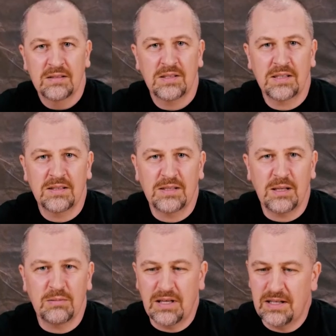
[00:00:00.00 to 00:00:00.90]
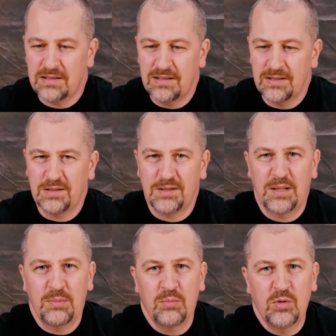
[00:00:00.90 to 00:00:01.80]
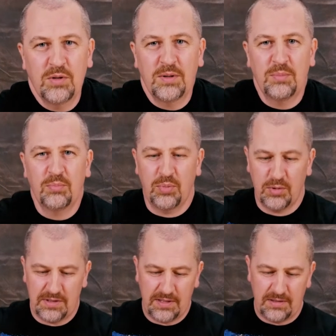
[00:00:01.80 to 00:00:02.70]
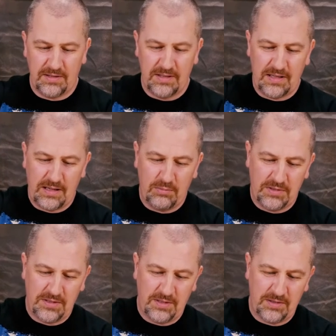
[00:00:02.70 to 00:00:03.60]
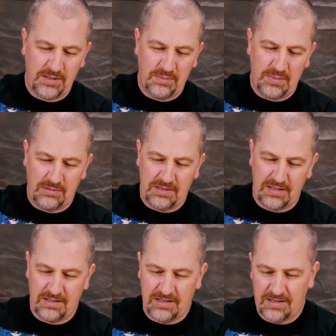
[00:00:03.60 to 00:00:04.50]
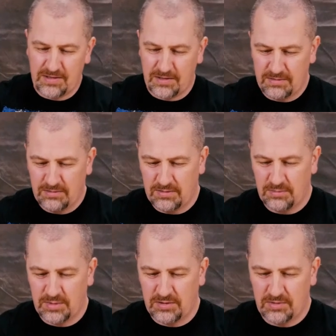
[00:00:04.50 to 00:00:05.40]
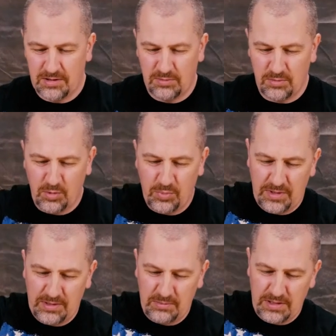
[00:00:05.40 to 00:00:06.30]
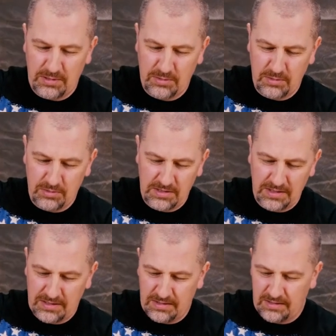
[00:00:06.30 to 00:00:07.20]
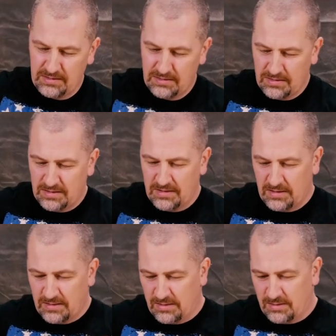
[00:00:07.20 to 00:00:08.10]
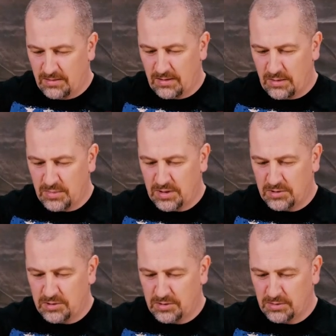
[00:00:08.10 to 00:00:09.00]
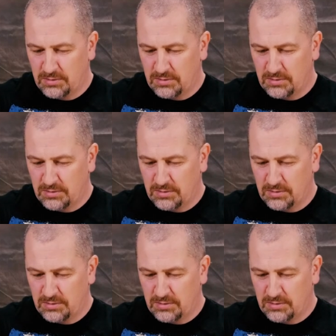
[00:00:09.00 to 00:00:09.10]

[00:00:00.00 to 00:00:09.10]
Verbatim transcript: check this out guys this is the mood booster that I was talking about earlier I'm gonna try to open it without causing any damage